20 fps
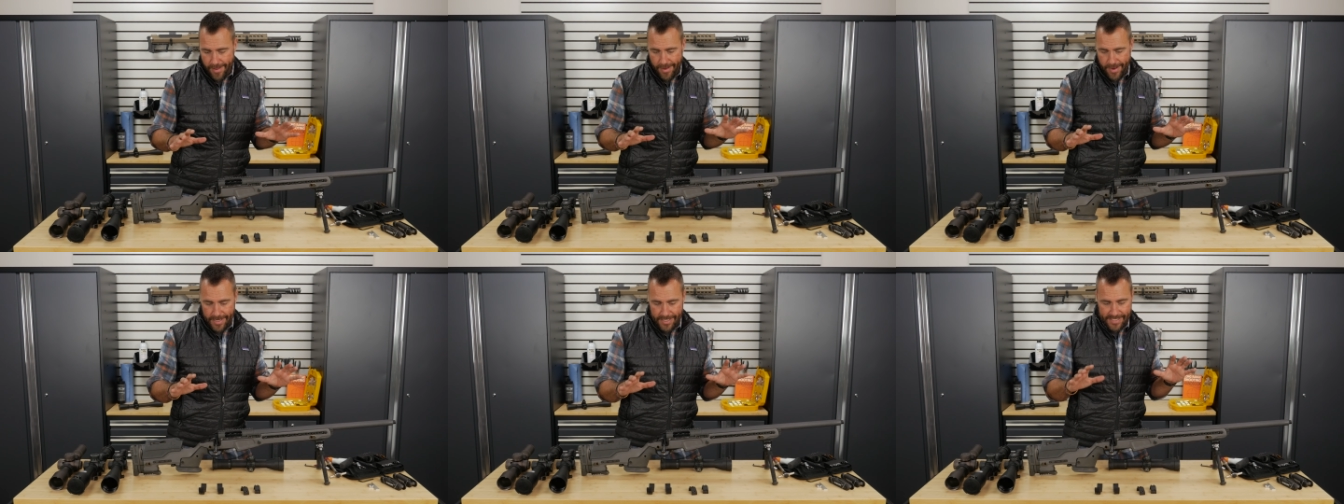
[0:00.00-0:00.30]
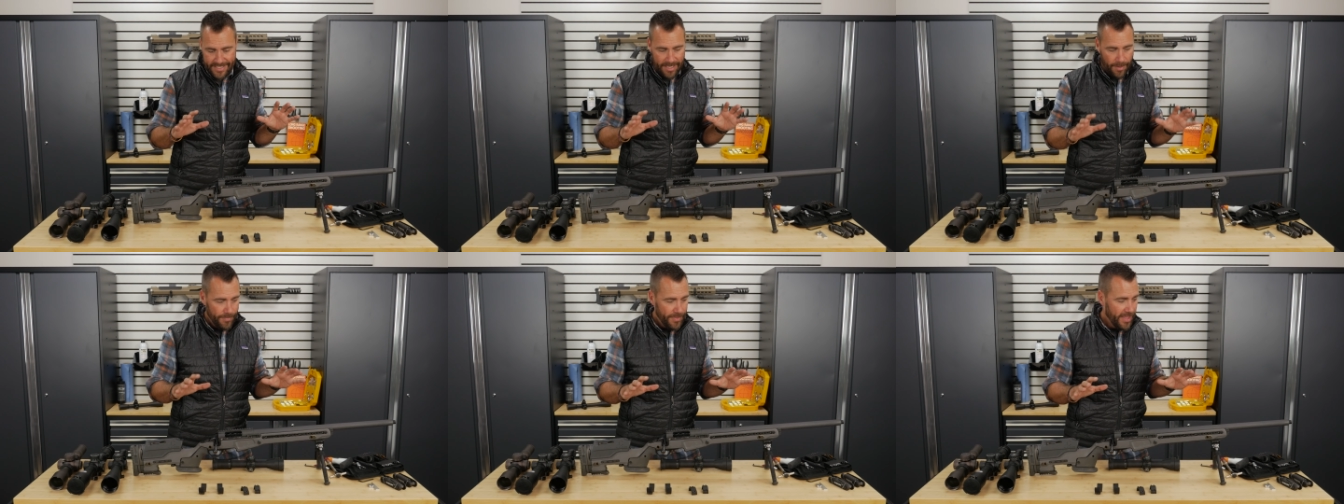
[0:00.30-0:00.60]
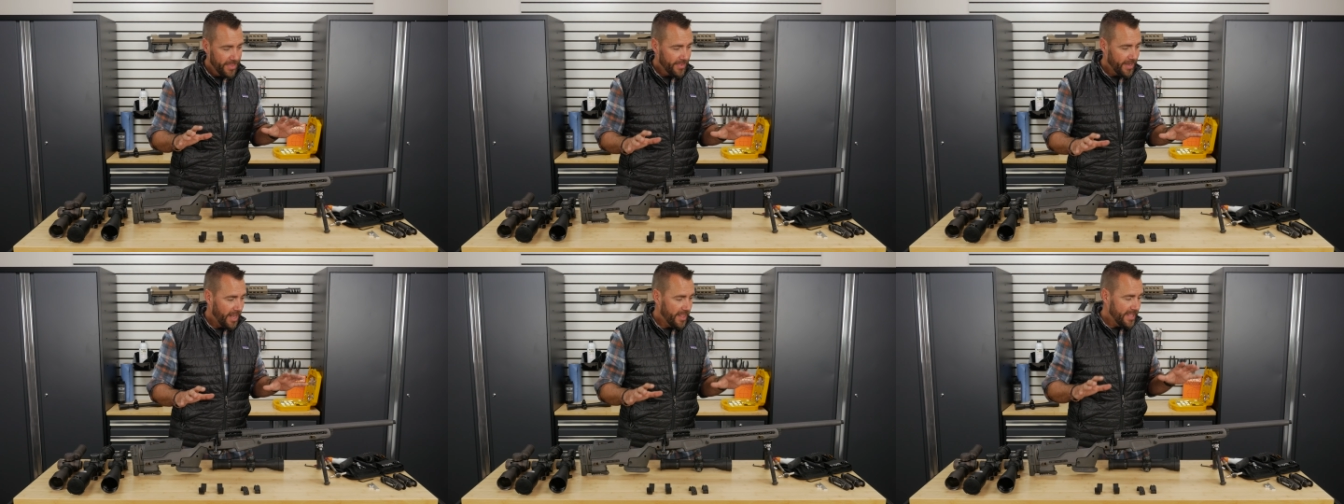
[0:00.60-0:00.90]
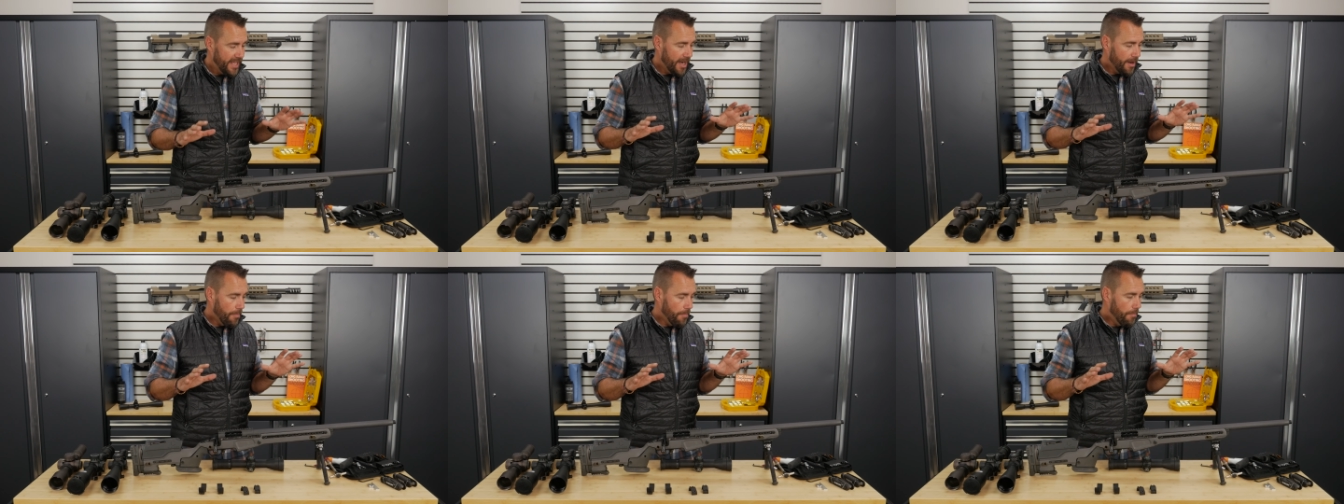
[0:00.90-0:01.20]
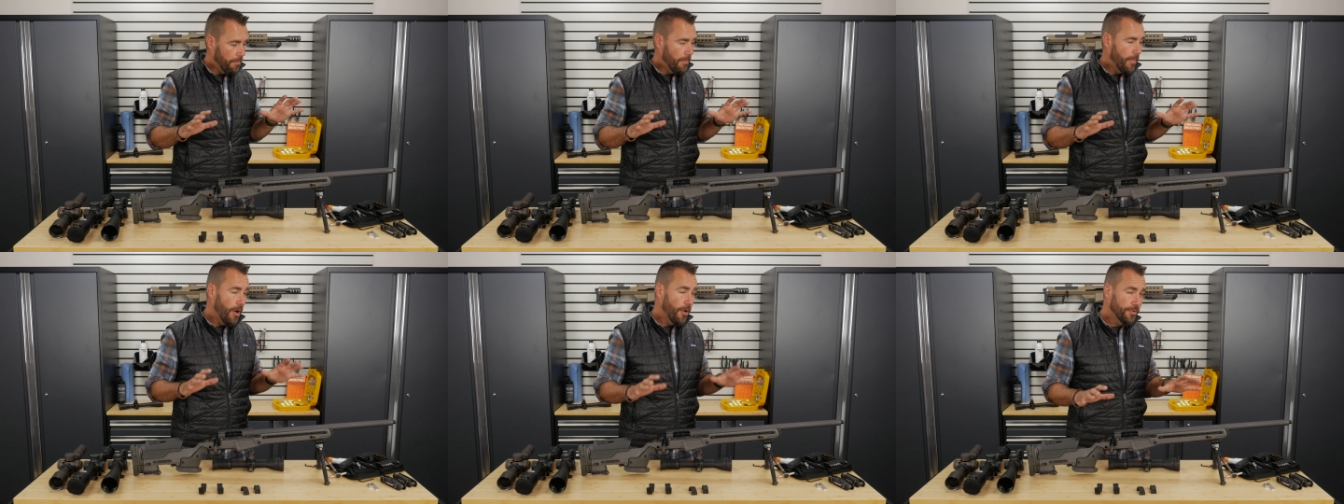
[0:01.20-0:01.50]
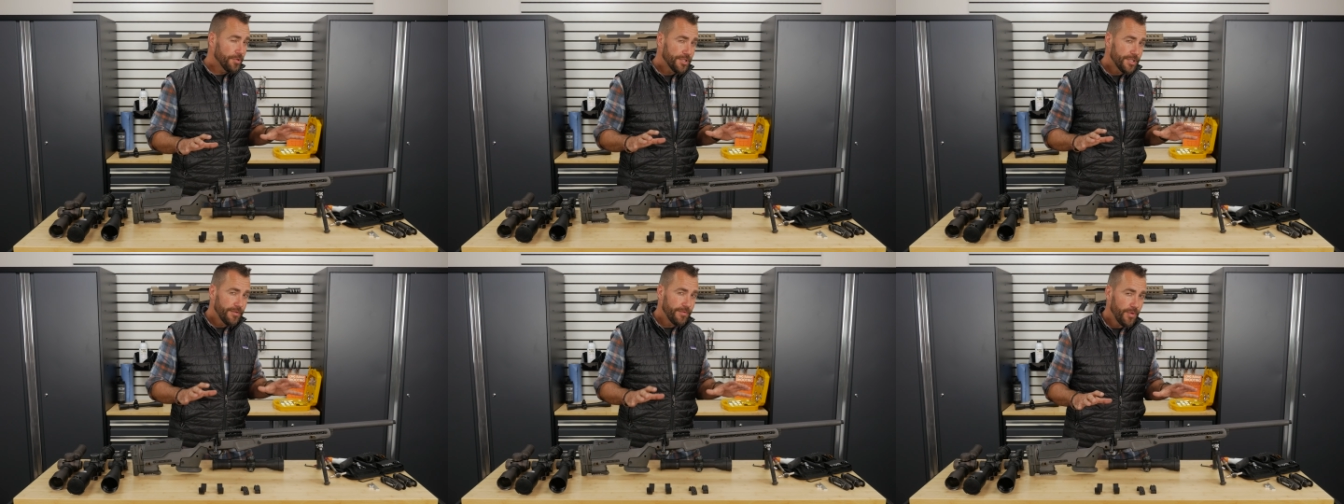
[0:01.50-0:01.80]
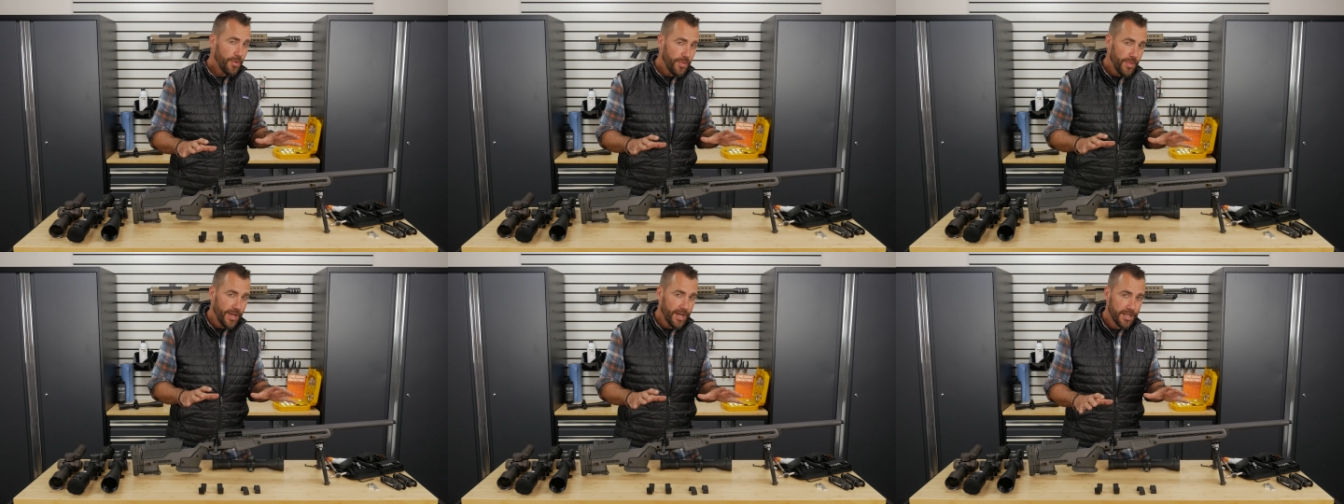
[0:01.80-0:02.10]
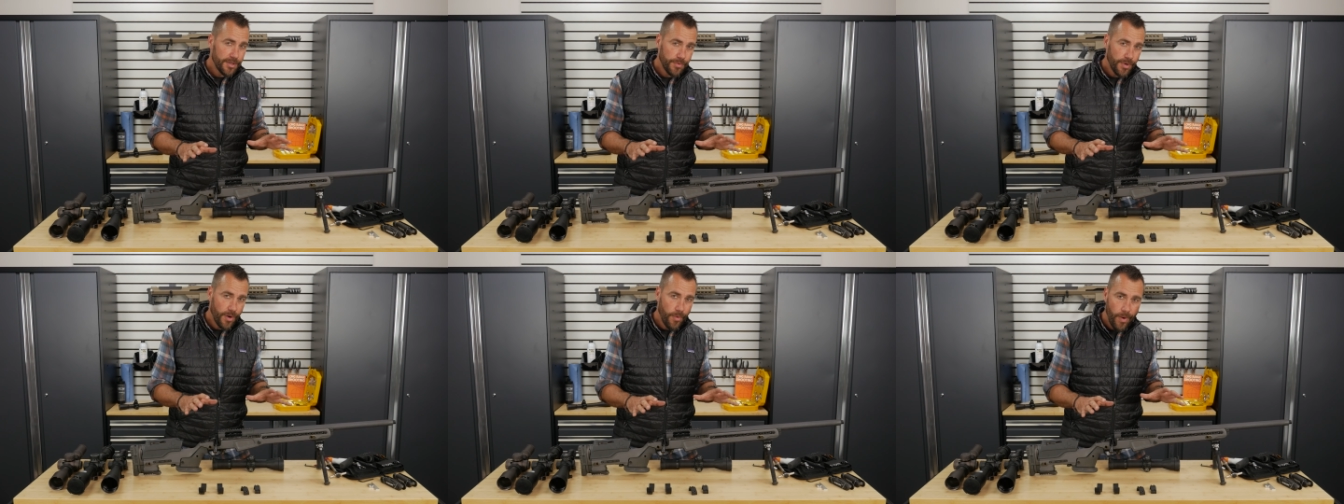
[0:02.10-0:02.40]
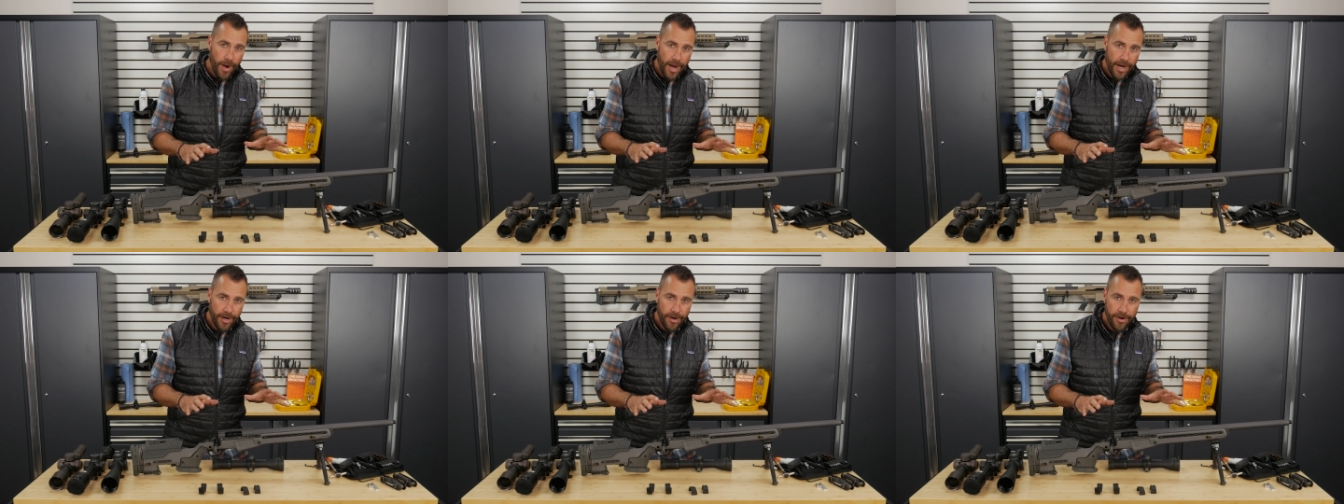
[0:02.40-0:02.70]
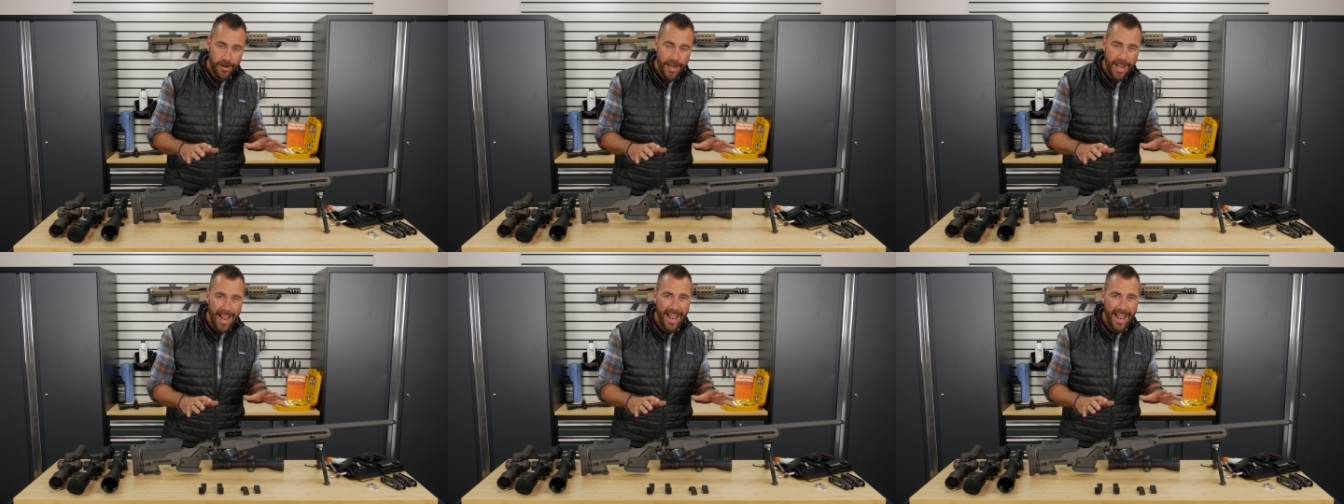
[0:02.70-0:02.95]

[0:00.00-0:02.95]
is something that I think most of you think is required,